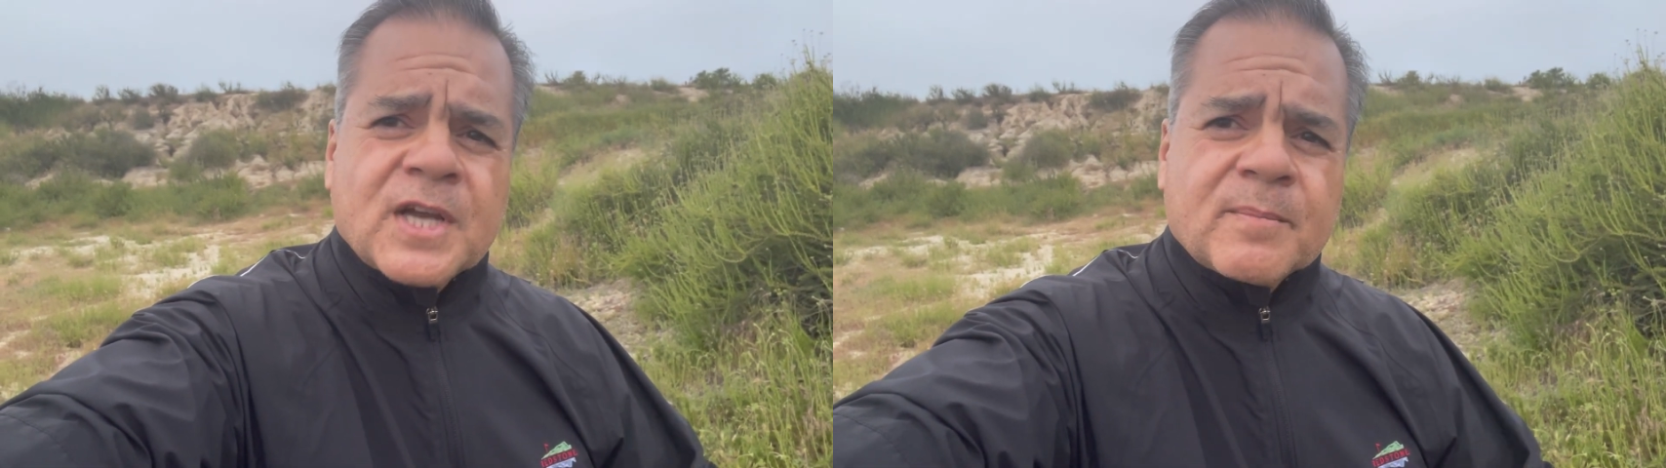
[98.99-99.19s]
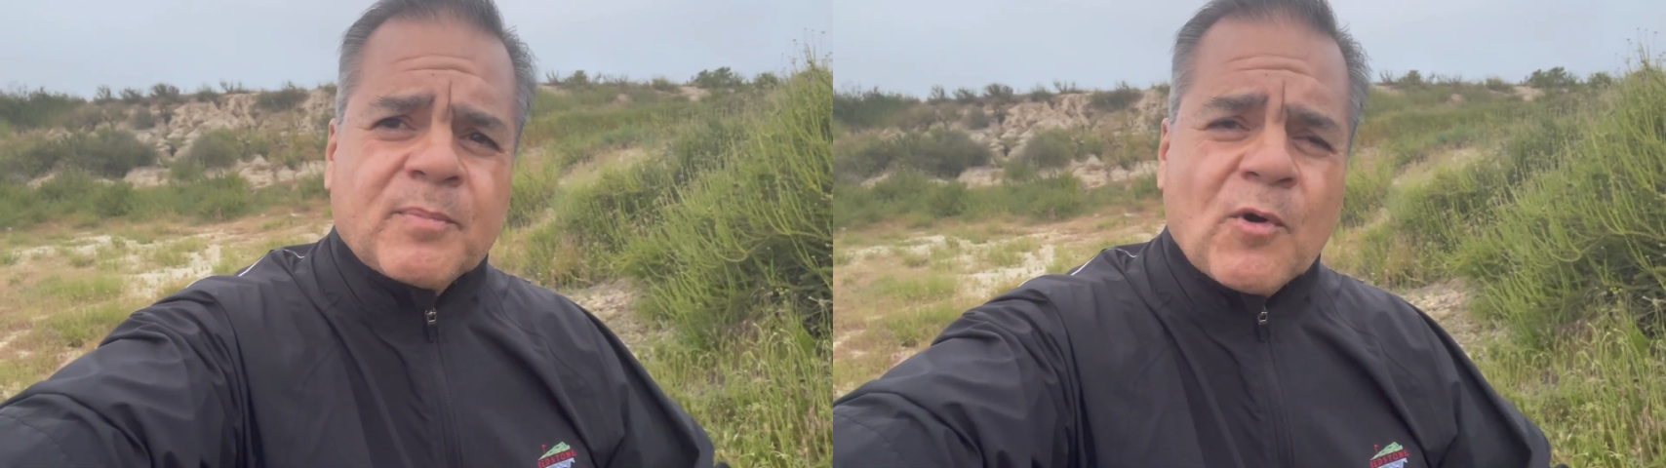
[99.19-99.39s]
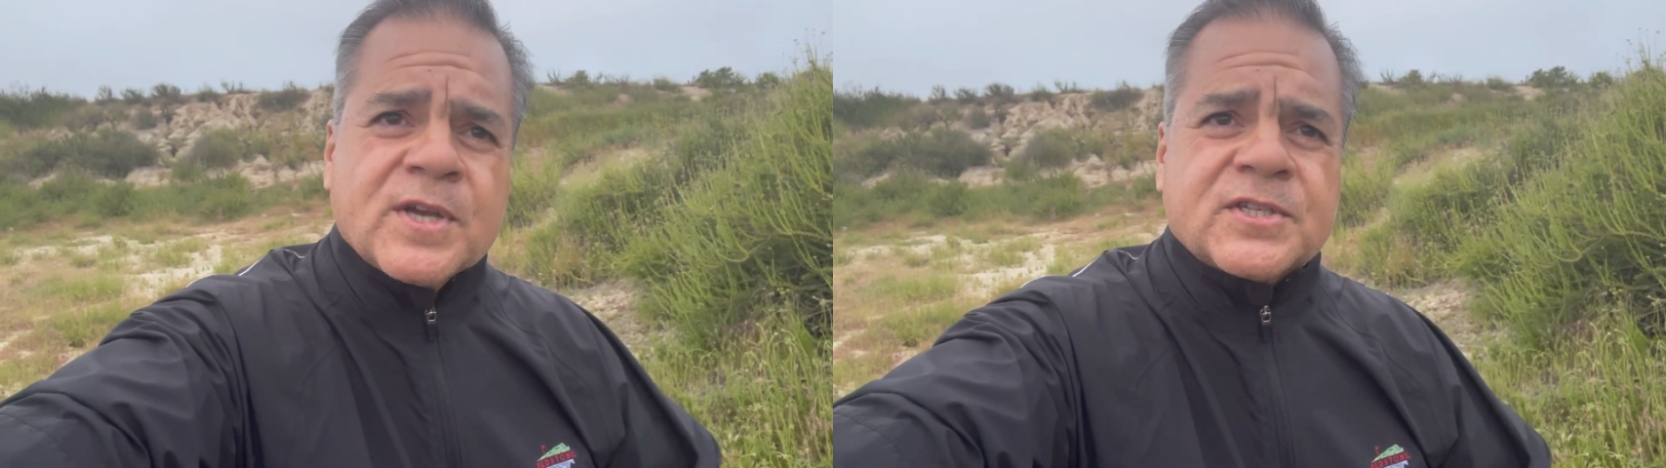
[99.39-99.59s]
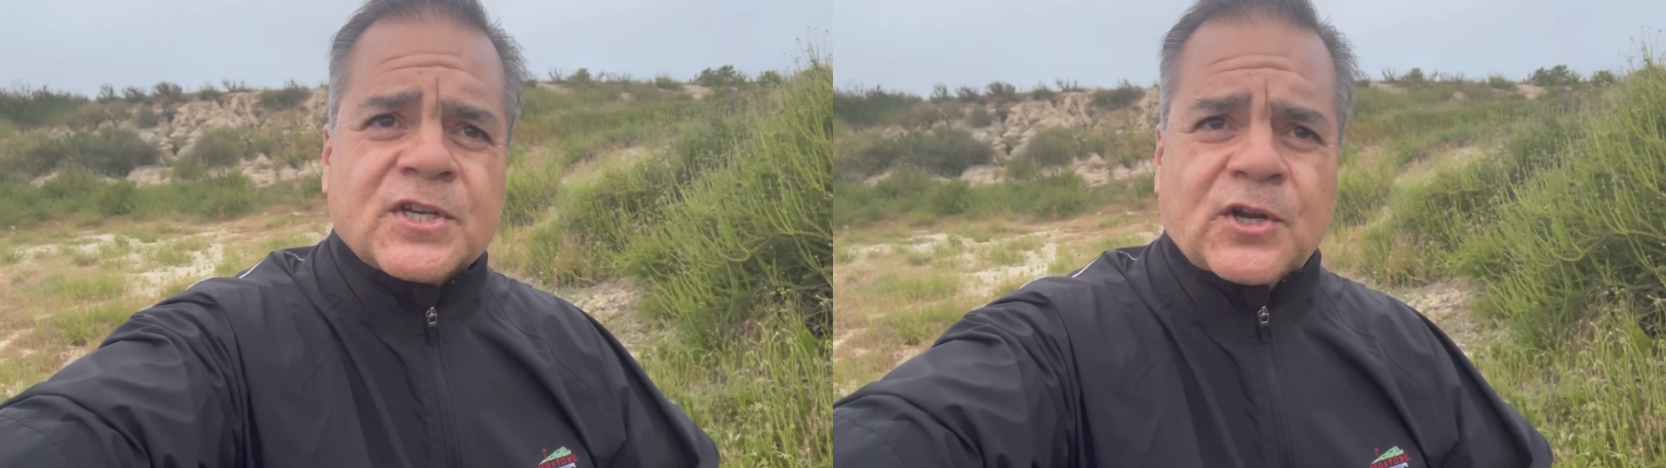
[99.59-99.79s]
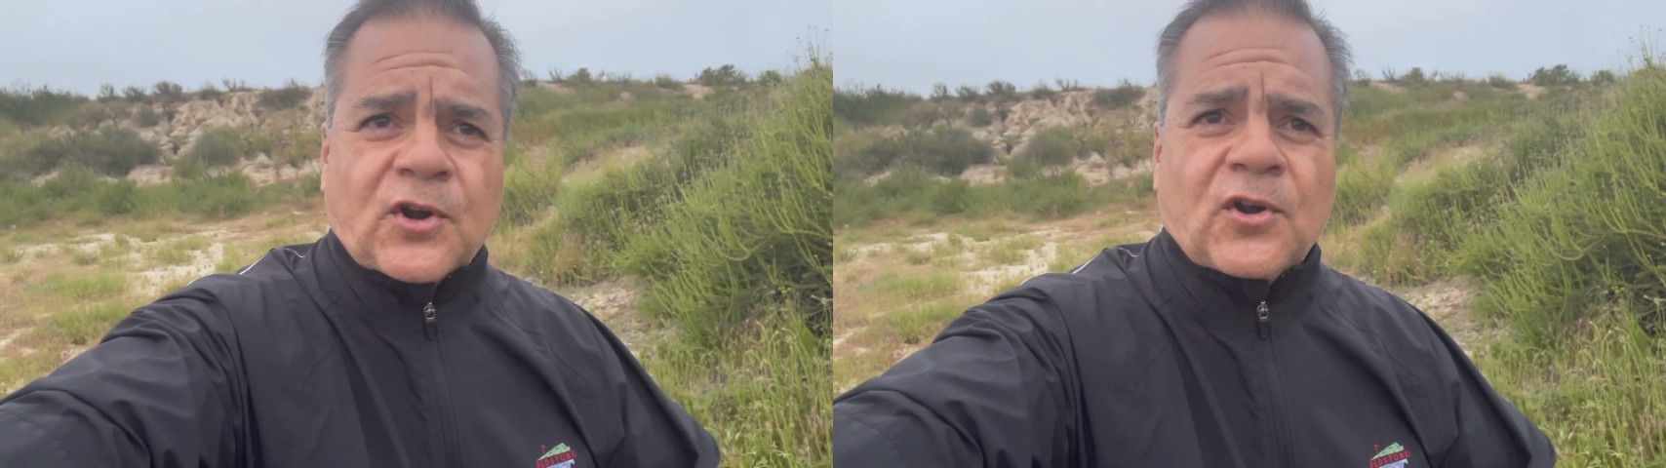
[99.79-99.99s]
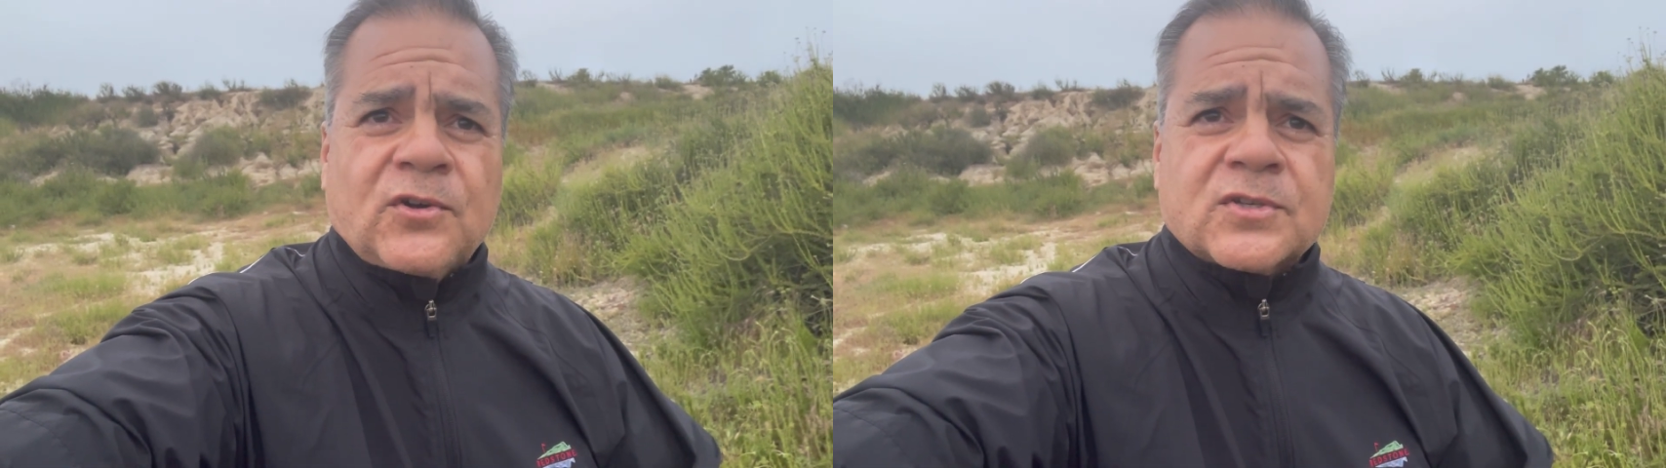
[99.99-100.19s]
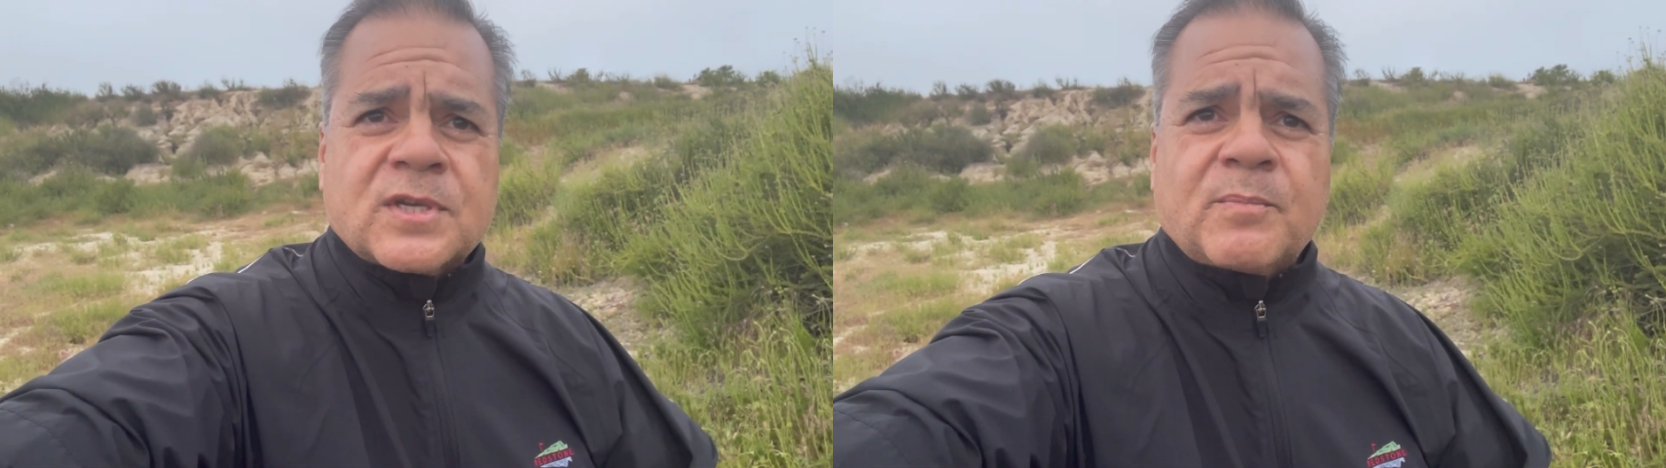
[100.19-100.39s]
young boys and girls